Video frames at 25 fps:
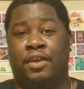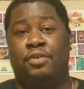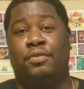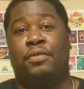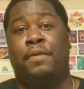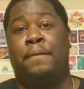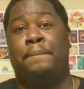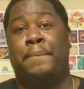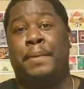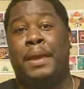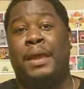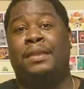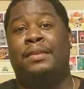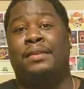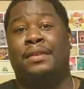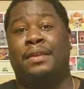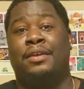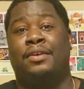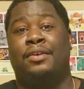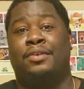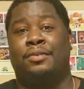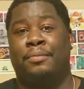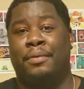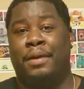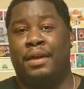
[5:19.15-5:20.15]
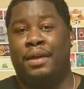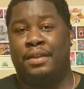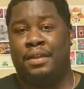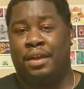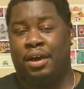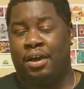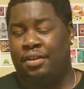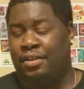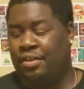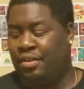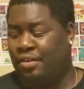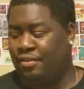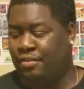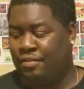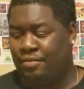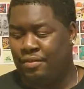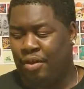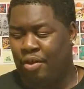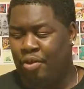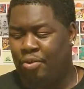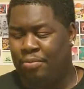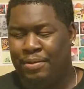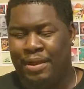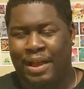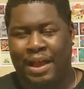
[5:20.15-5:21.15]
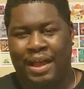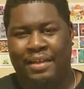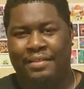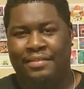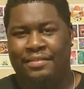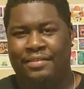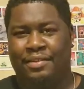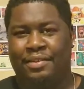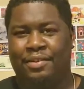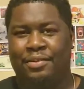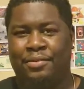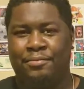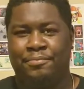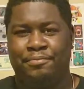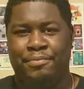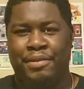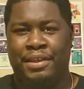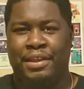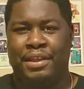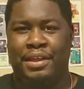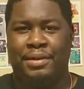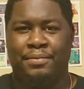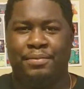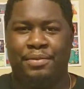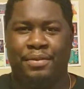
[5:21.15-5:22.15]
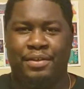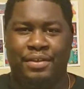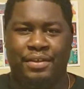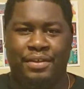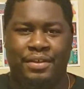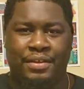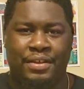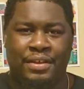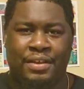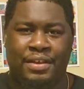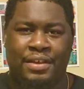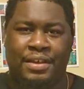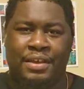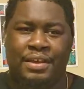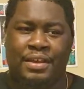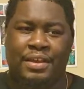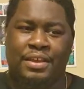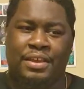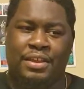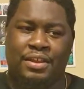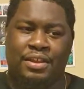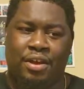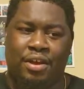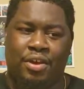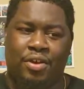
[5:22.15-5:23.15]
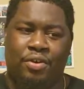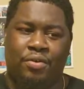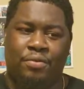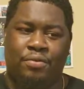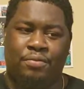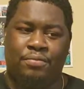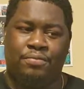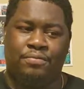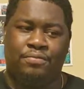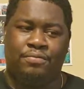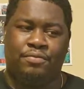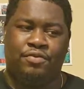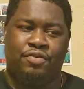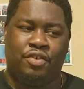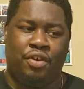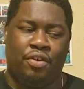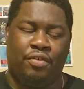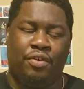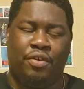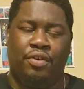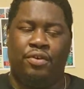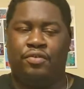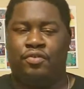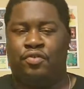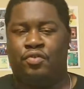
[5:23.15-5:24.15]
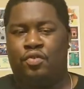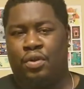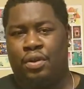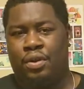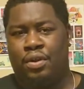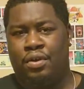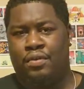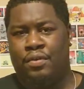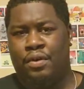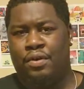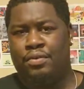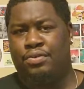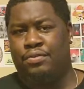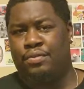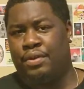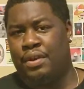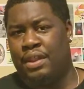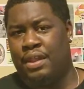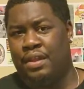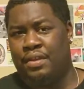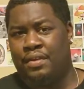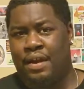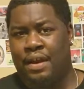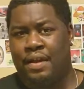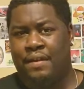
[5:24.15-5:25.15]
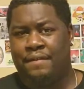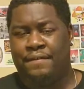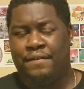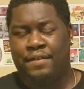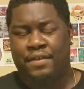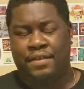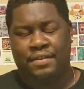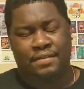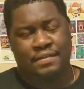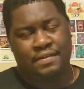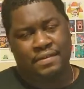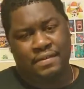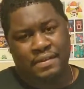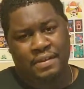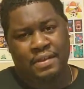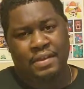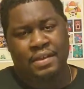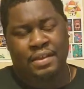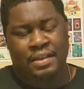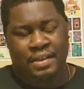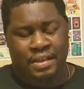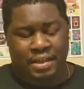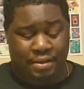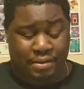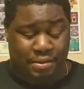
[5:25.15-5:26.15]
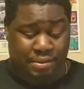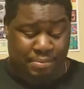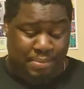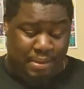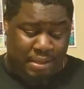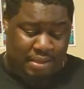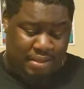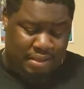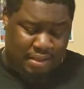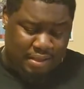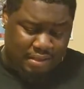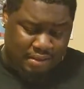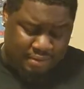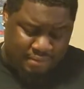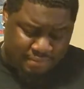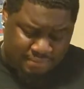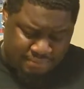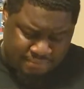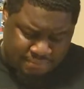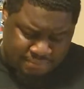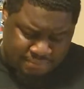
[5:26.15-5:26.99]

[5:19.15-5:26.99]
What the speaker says: It was a big deal, man. On a home console, being able to, show those quote unquote 3D graphics, it was a big deal.